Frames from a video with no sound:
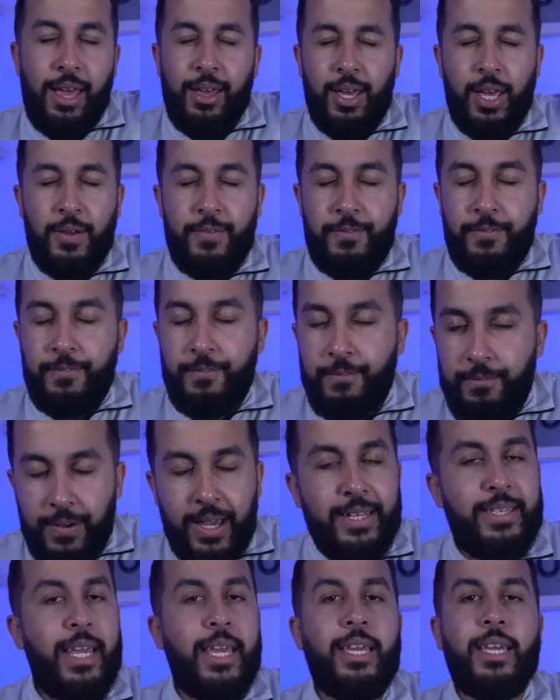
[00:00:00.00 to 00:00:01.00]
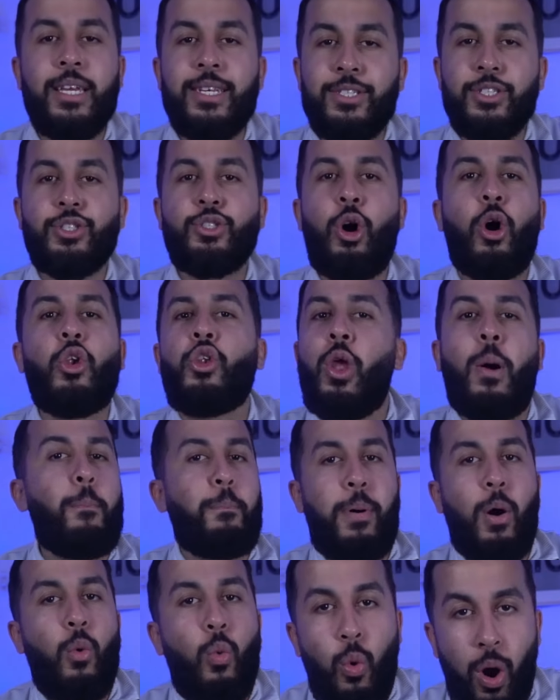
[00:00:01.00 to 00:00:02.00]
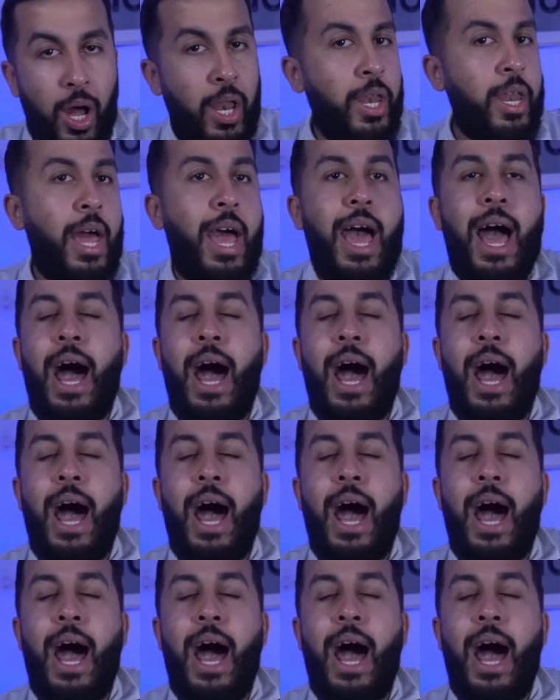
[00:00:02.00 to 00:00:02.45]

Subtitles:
if Fede is not number 1,